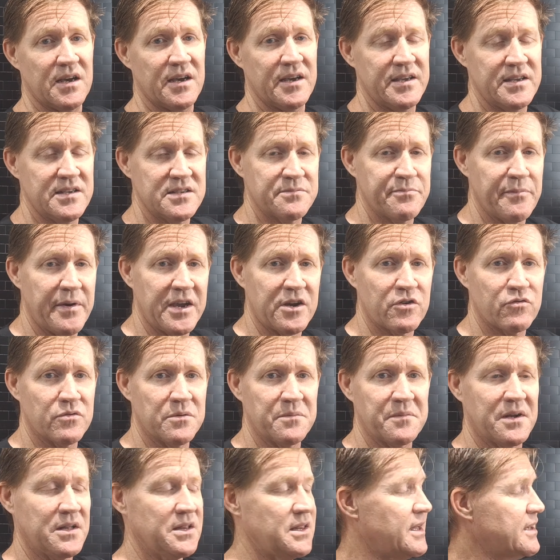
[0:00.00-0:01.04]
He's Make
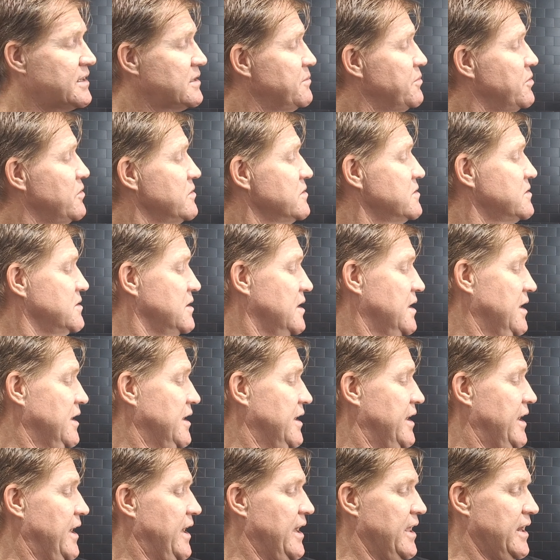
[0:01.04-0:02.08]
Room Collectibles,
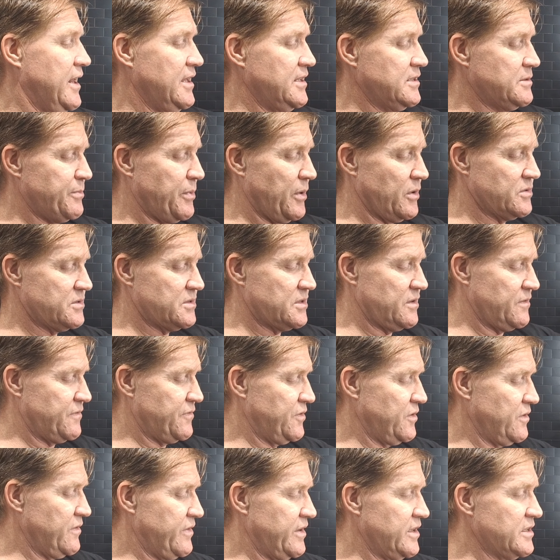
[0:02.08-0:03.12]
and he's posted a
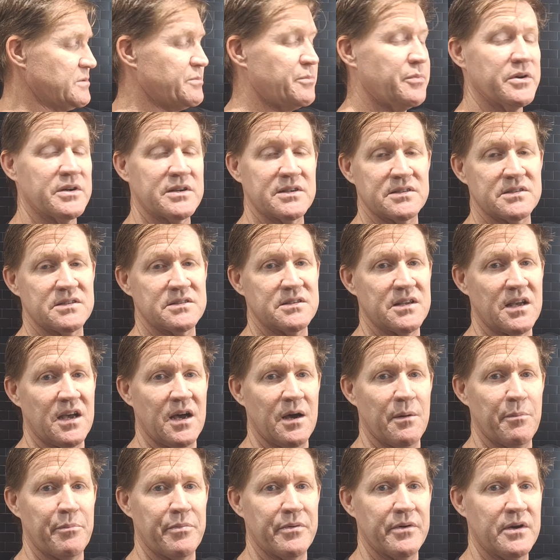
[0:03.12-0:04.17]
few of his books
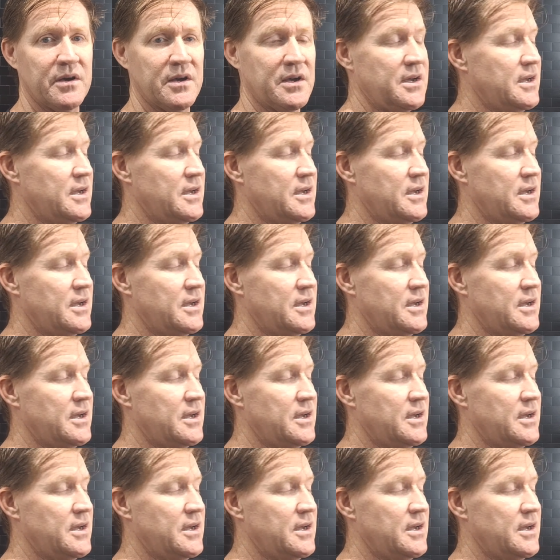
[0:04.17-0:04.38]
up.